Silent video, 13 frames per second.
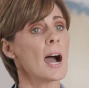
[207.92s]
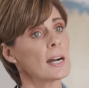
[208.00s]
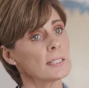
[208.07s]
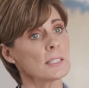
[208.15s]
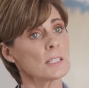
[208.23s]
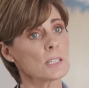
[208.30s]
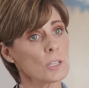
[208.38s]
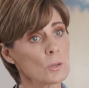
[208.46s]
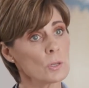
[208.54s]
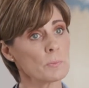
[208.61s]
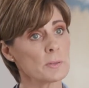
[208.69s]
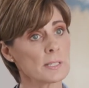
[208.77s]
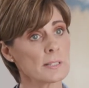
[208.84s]

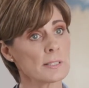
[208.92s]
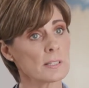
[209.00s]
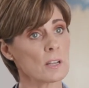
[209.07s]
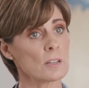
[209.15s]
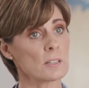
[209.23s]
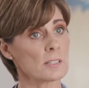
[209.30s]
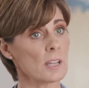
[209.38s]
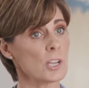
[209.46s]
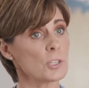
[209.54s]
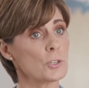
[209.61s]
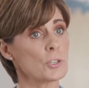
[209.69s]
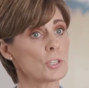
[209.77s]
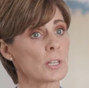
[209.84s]
Unsecured business loans are
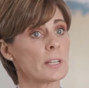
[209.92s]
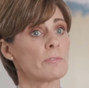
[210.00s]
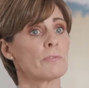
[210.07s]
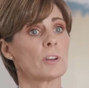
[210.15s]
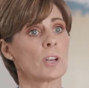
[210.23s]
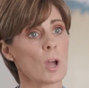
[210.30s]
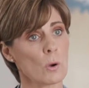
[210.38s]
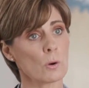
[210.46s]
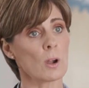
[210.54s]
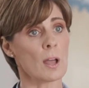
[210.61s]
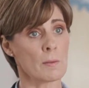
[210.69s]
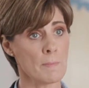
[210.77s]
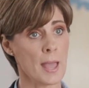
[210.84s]
usually for lower
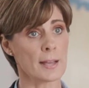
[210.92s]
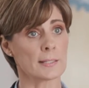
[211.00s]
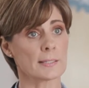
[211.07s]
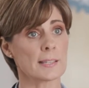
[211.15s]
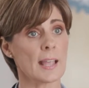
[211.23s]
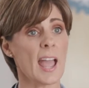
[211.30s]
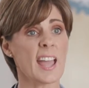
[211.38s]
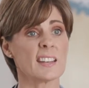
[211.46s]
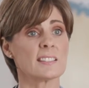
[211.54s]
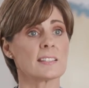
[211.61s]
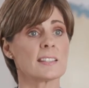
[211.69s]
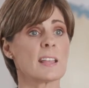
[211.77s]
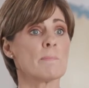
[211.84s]
amounts
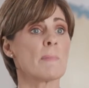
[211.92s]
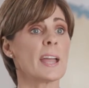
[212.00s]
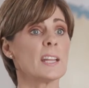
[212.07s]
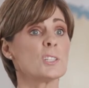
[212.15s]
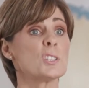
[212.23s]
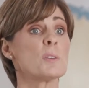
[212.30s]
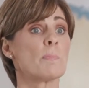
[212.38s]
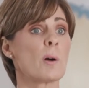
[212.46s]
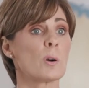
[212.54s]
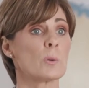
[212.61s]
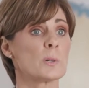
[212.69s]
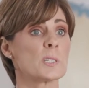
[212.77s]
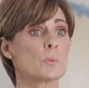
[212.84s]
and they're made to
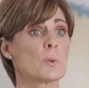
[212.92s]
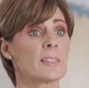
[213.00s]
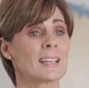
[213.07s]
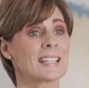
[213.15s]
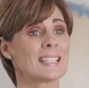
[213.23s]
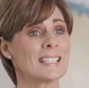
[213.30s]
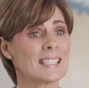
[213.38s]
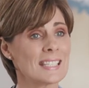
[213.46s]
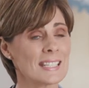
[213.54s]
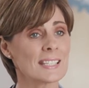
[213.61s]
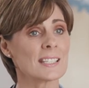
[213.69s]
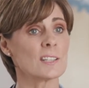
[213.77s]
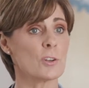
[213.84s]
borrowers with a
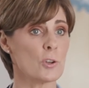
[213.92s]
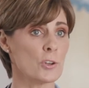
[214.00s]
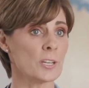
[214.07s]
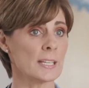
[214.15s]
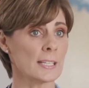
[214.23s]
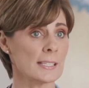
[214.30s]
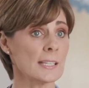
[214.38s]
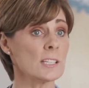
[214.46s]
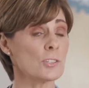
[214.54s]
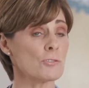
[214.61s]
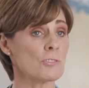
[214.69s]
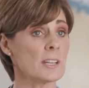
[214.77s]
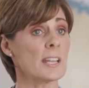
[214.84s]
consistent earnings
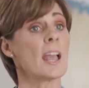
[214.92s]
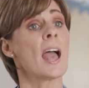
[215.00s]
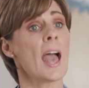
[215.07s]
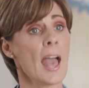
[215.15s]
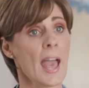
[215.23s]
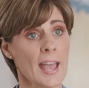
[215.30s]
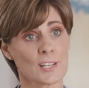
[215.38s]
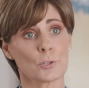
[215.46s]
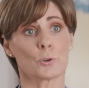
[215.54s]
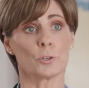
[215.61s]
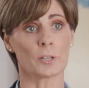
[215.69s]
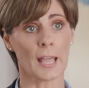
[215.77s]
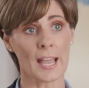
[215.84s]
history and
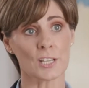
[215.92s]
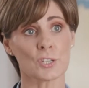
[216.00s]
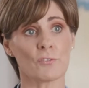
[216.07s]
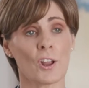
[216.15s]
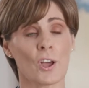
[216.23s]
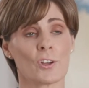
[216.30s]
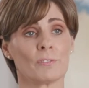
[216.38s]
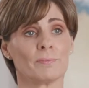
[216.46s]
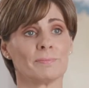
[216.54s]
good cash flow.